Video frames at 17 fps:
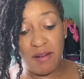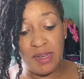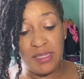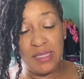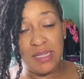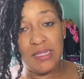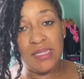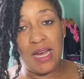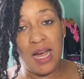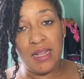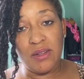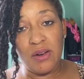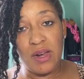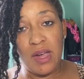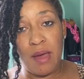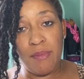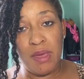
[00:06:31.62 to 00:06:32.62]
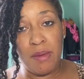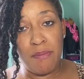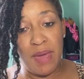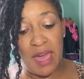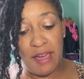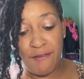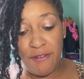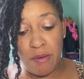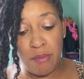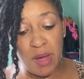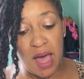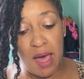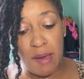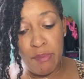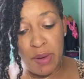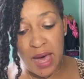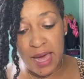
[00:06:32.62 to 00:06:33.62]
is a dollar coming back from
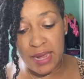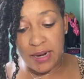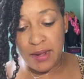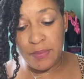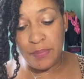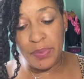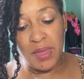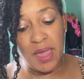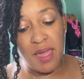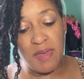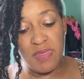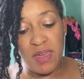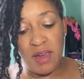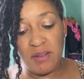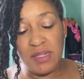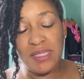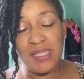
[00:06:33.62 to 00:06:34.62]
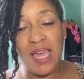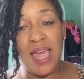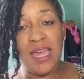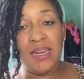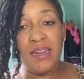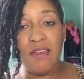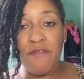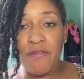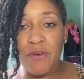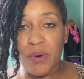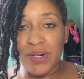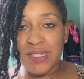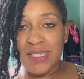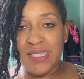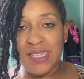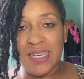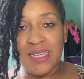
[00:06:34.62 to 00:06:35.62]
Ibotta. There is 84
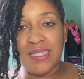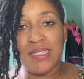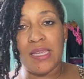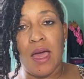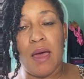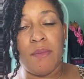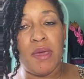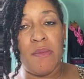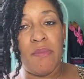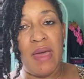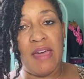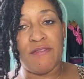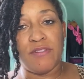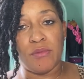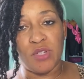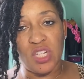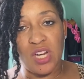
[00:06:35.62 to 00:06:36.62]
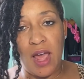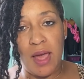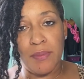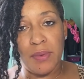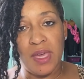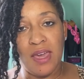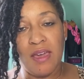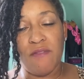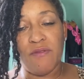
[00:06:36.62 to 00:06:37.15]
cents coming back from Shopkick